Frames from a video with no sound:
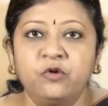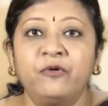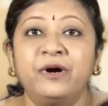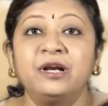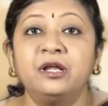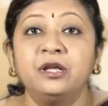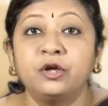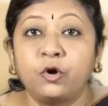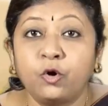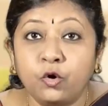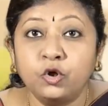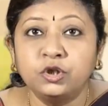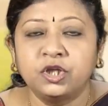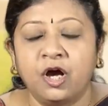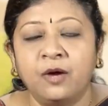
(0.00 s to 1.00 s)
overall
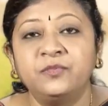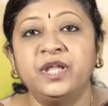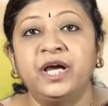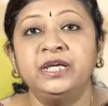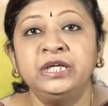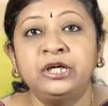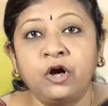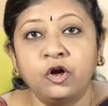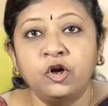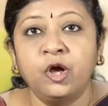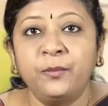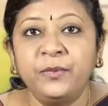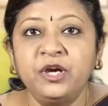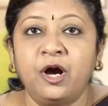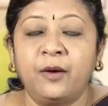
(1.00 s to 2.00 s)
growth of the
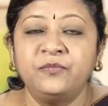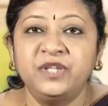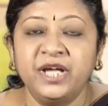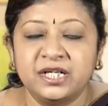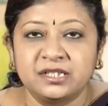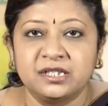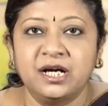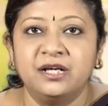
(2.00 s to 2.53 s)
economy of that